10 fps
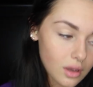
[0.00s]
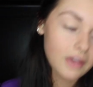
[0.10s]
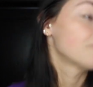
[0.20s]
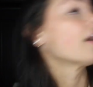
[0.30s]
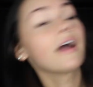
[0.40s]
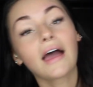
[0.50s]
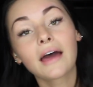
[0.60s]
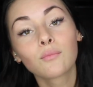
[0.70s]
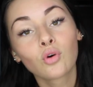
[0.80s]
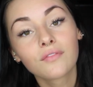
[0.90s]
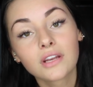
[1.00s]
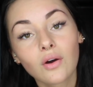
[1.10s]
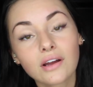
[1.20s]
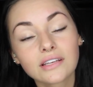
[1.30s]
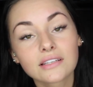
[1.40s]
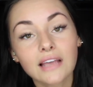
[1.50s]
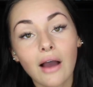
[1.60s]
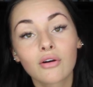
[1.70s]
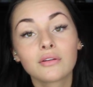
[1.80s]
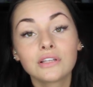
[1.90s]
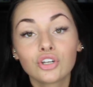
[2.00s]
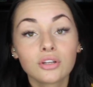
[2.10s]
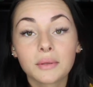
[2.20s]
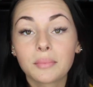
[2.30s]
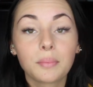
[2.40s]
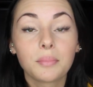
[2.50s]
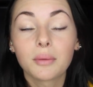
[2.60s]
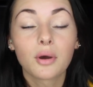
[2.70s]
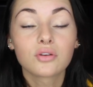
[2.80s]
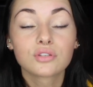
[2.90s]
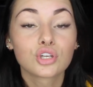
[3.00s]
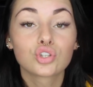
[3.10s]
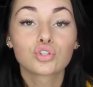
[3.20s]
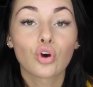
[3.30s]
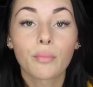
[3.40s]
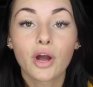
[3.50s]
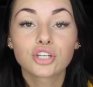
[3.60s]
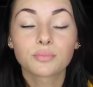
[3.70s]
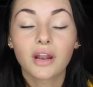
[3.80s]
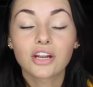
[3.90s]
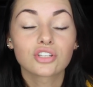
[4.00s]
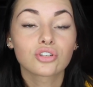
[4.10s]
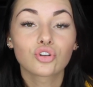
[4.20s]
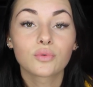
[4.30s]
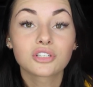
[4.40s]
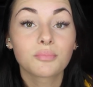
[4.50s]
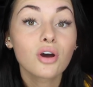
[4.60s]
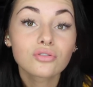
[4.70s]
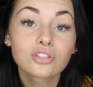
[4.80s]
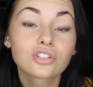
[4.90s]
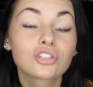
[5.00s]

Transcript: If I had more video ideas, I would literally be posting so much, but I just don't know what to post.